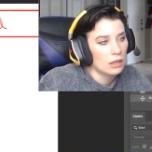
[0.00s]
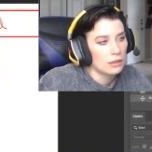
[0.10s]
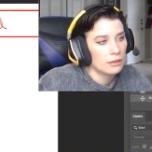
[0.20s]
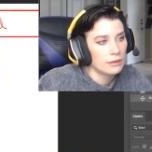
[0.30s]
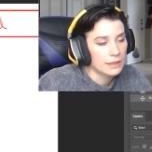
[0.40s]

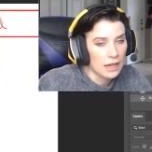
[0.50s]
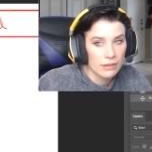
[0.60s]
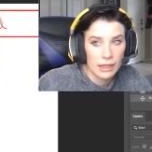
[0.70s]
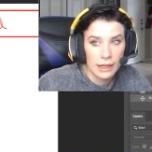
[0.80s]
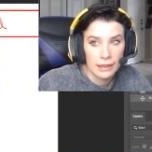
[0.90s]
7
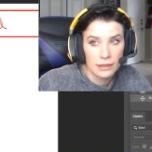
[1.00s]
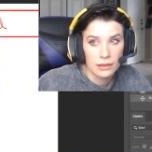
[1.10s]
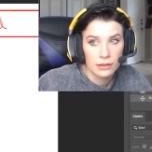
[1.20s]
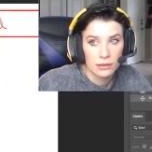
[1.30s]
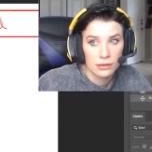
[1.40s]

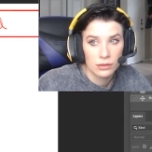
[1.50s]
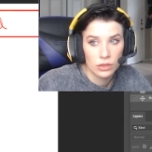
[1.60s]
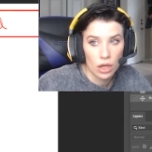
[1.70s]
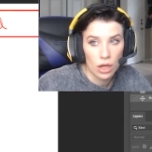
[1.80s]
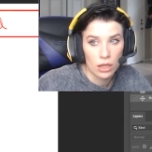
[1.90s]
heads
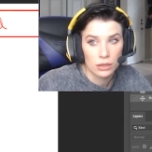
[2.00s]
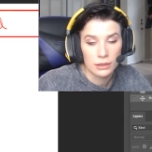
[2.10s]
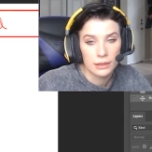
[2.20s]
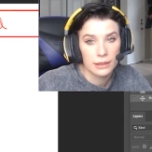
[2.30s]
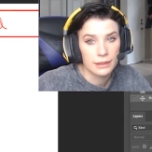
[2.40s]
tall
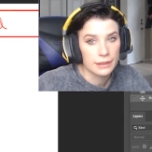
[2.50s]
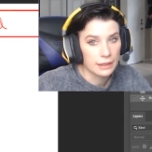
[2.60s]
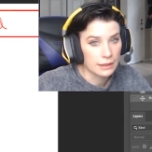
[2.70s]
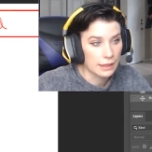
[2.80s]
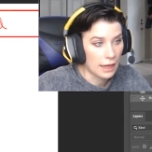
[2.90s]
to 6.5